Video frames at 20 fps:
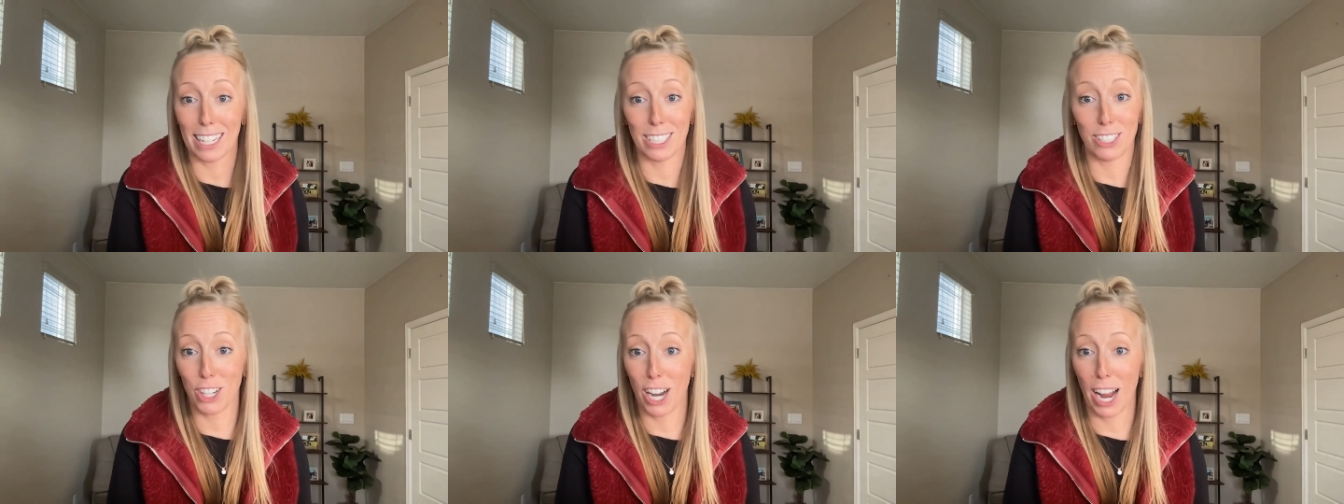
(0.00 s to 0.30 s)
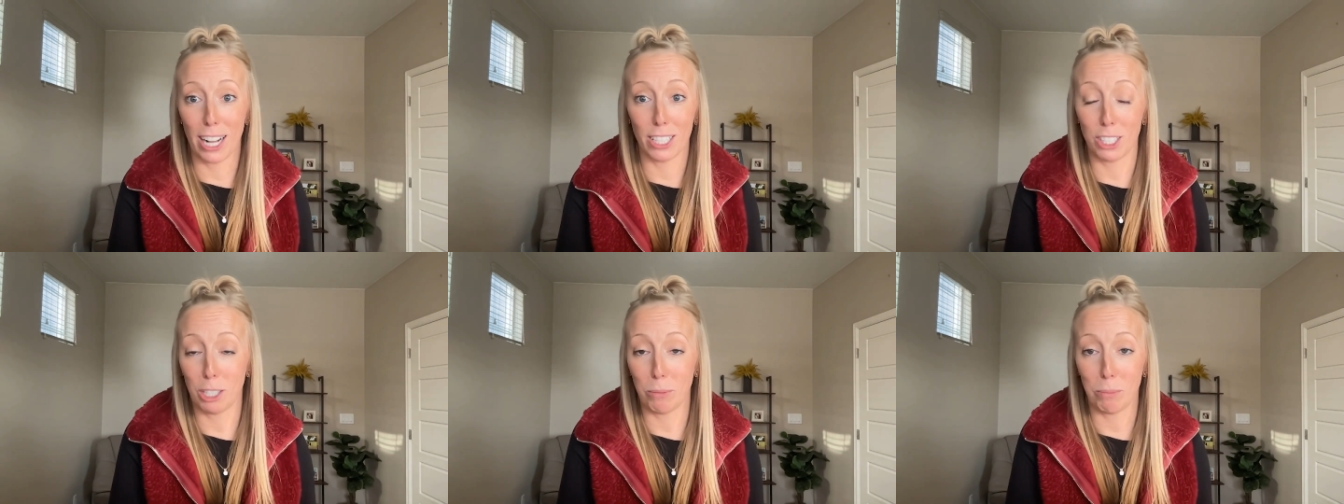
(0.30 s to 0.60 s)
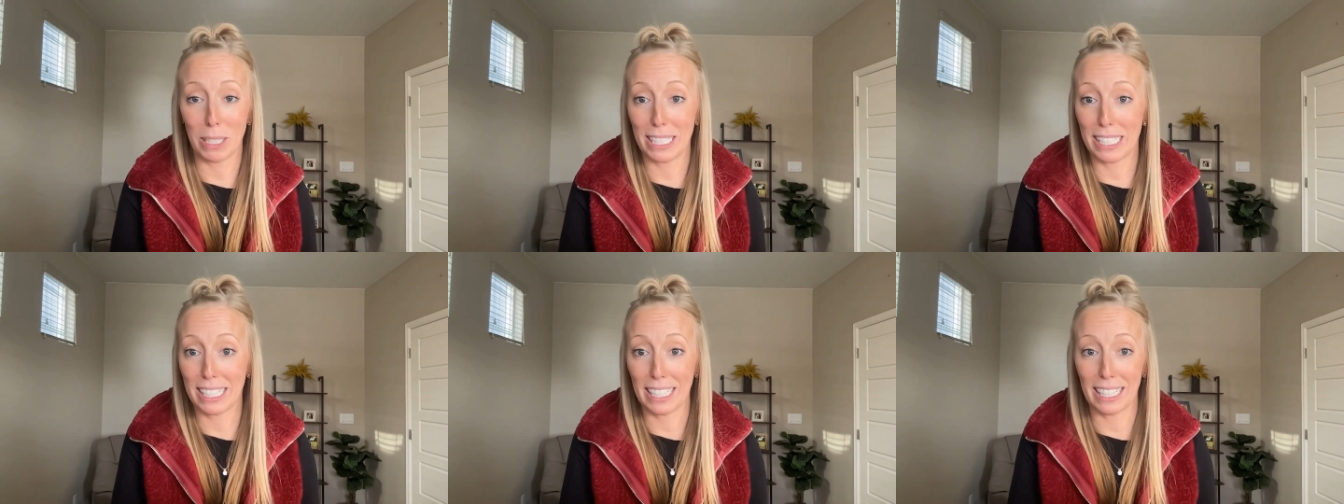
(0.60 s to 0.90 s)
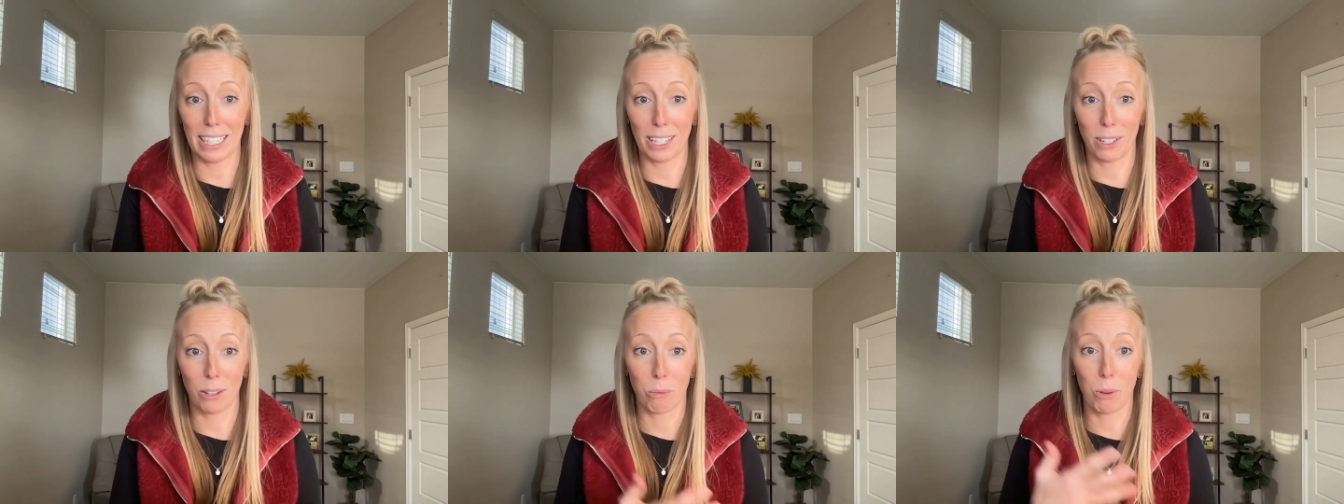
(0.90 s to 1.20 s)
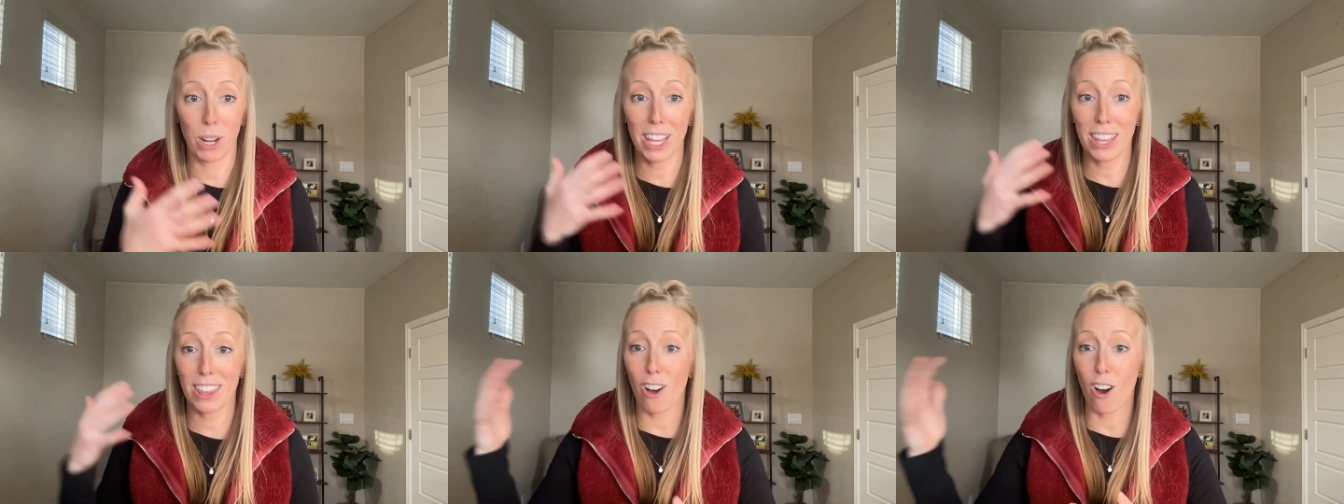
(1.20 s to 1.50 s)
ChatGPT
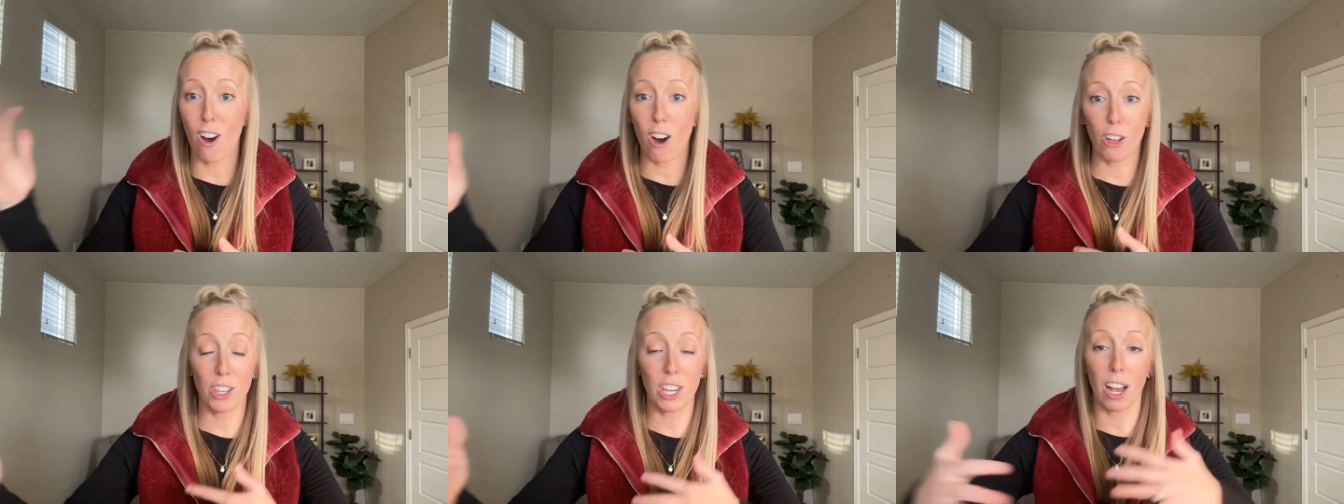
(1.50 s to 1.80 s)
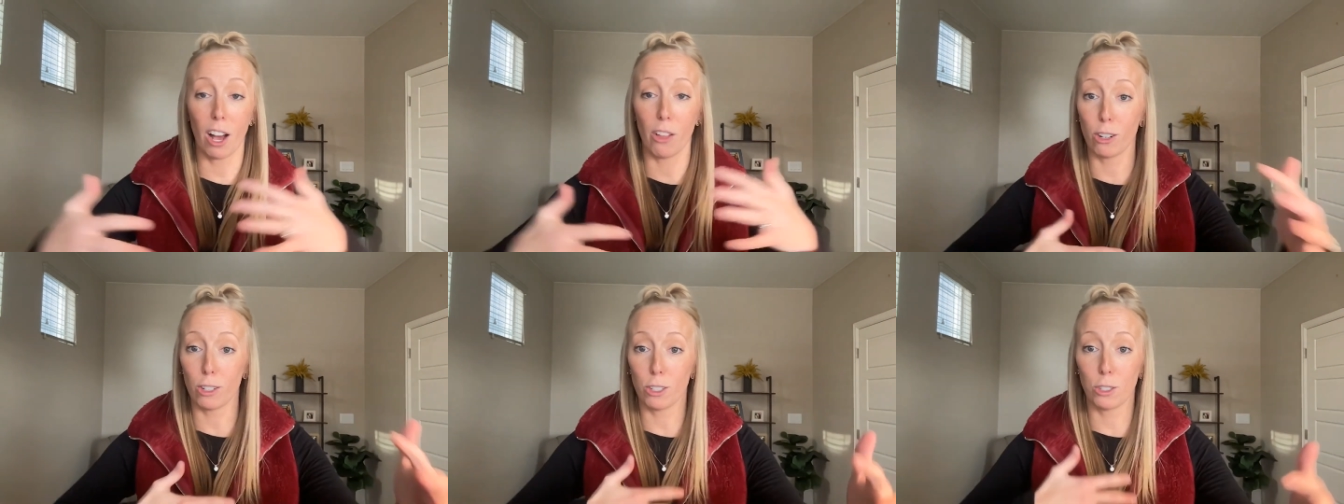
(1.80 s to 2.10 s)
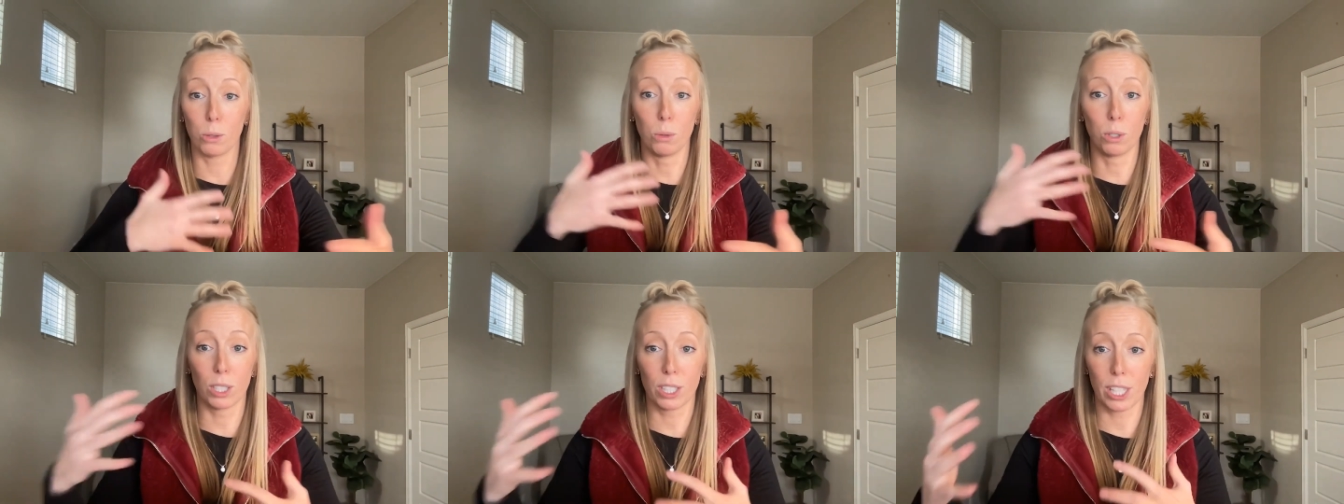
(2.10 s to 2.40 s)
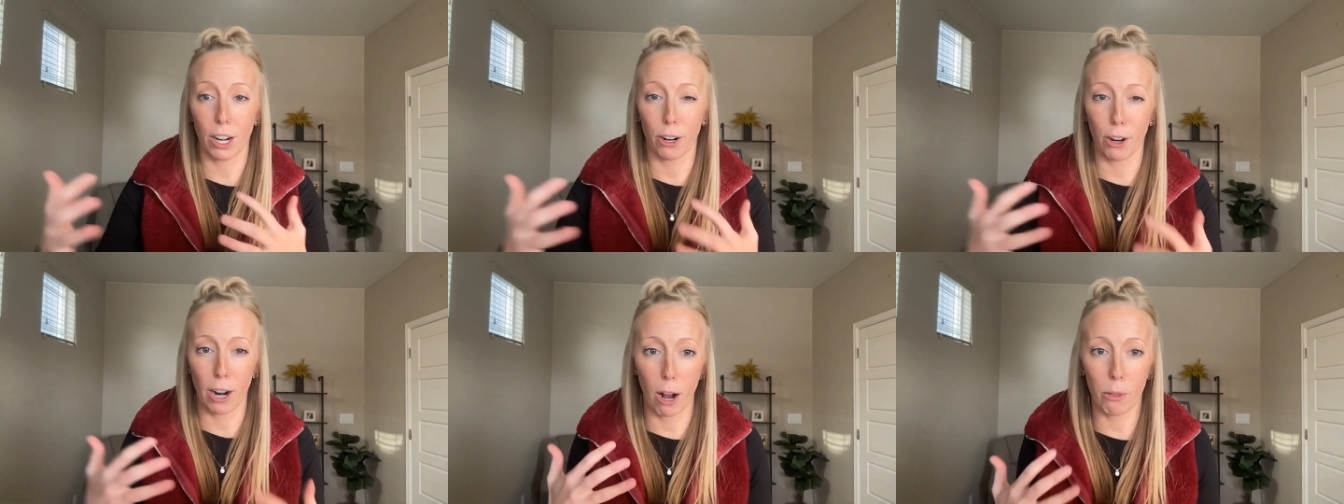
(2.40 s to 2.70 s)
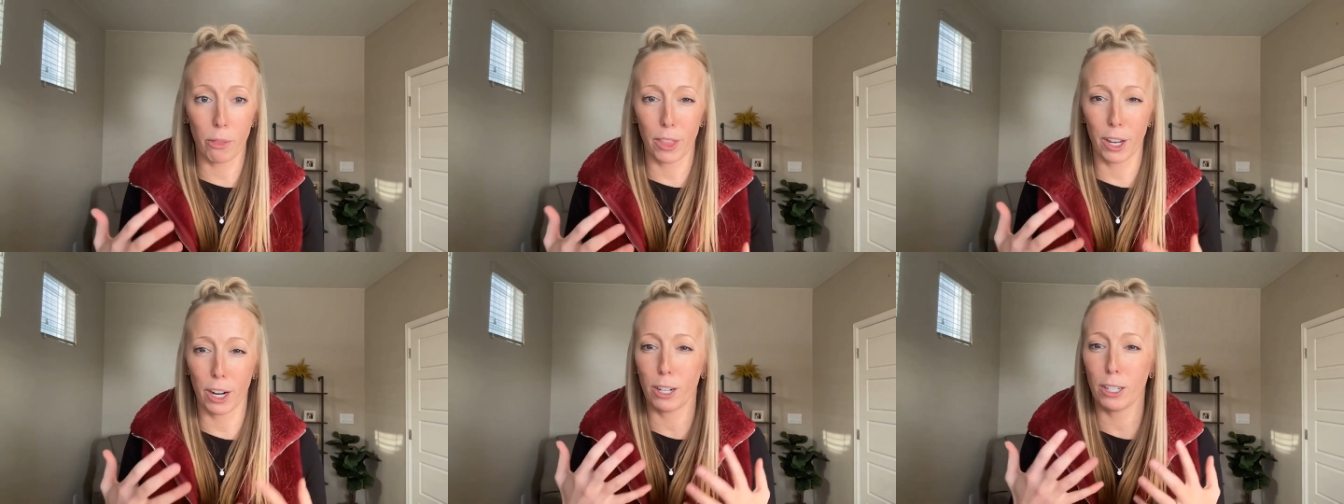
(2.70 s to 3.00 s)
with all the other tools that are
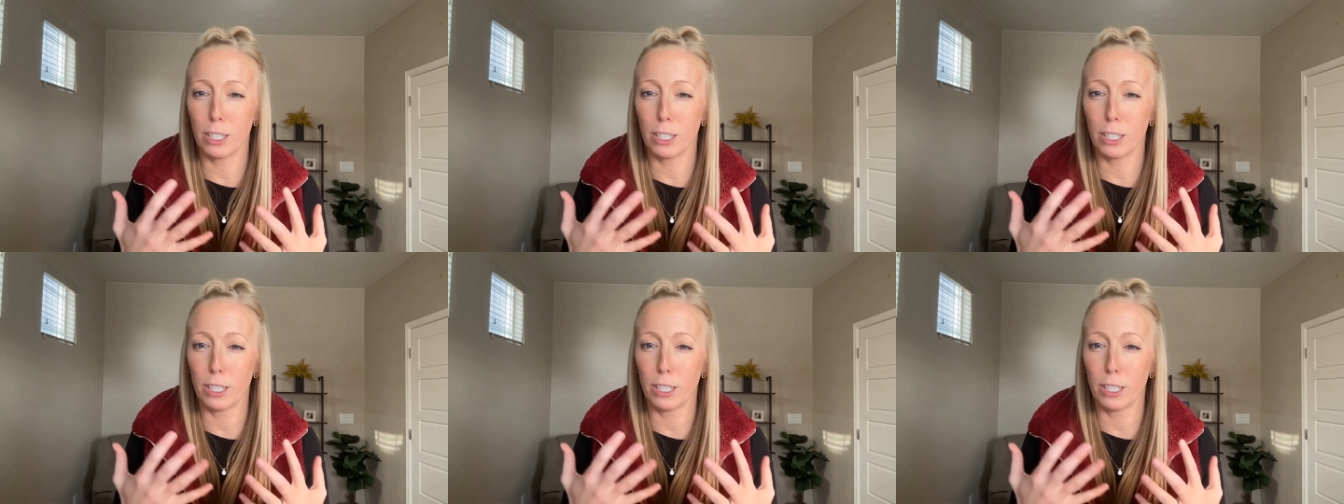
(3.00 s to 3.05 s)
out there,